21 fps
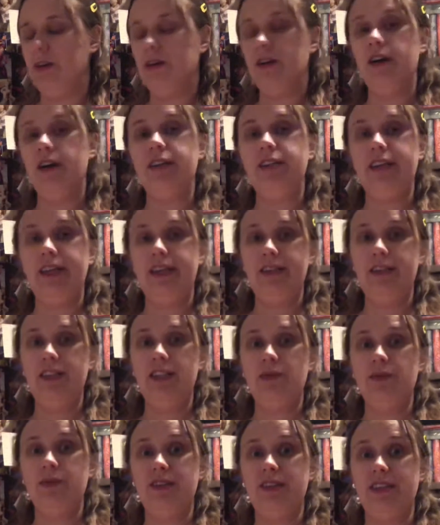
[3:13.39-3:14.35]
A
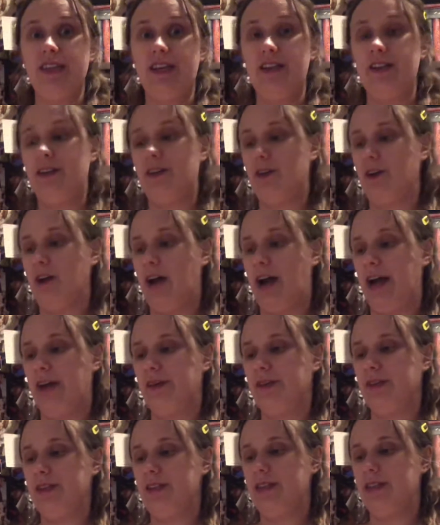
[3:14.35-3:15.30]
deadness was set in her
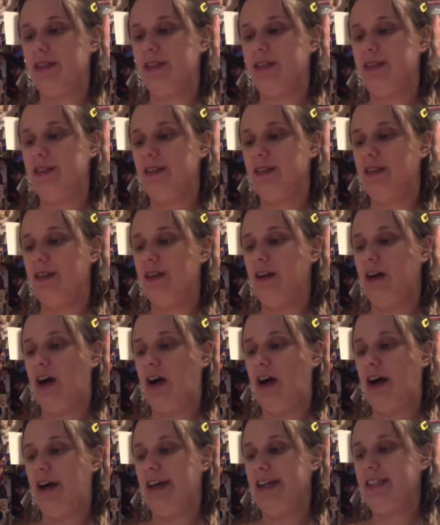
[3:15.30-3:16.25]
irises,
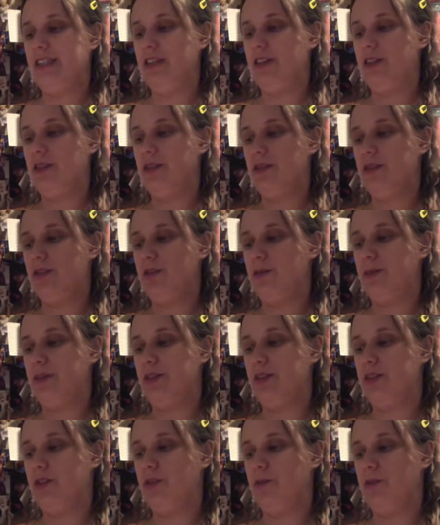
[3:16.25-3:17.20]
eyes that used to be
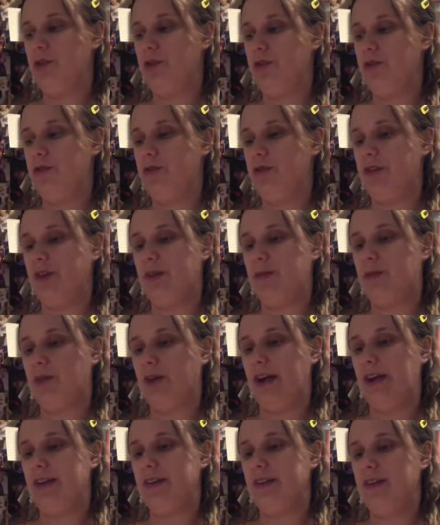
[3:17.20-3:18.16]
so beautiful and
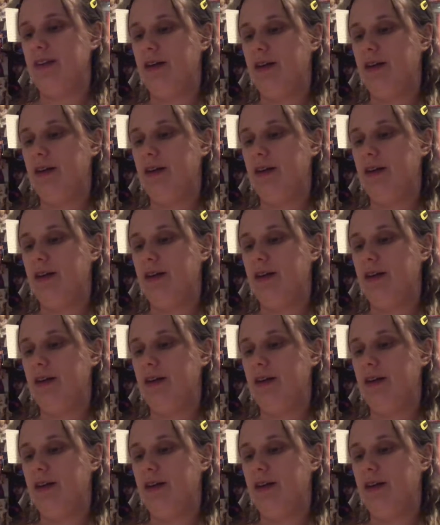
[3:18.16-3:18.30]
bright.